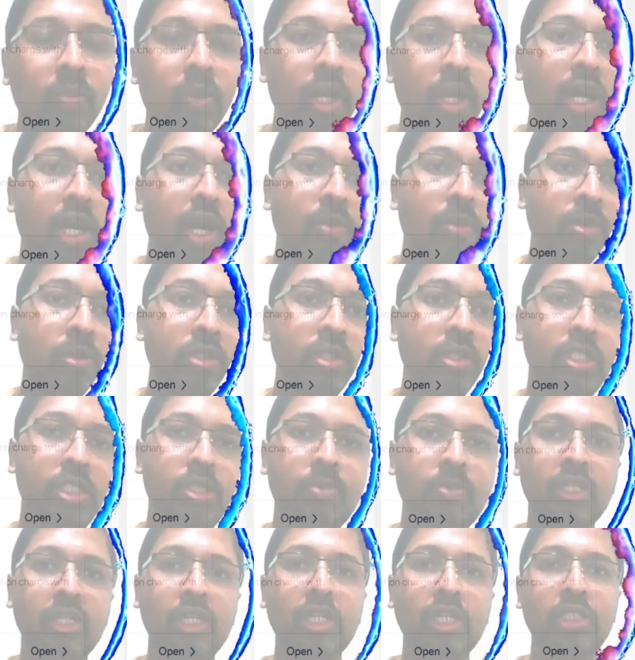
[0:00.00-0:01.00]
Well, about this
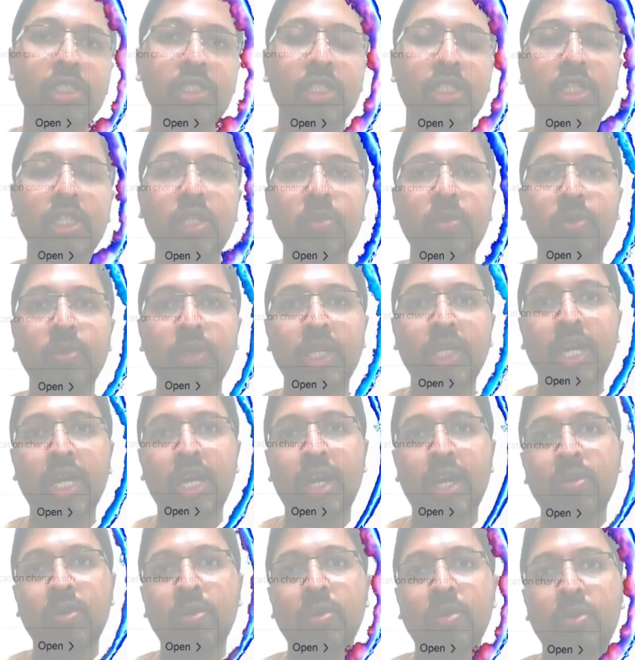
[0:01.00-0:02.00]
particular journal, we
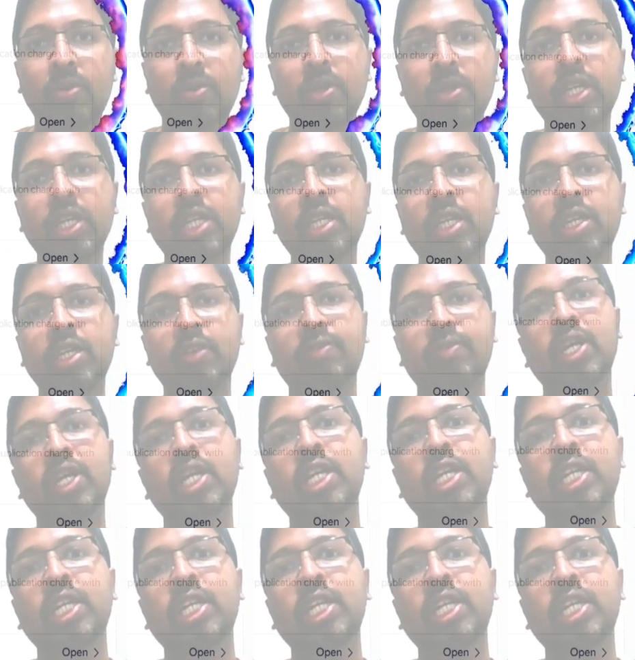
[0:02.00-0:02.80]
have only very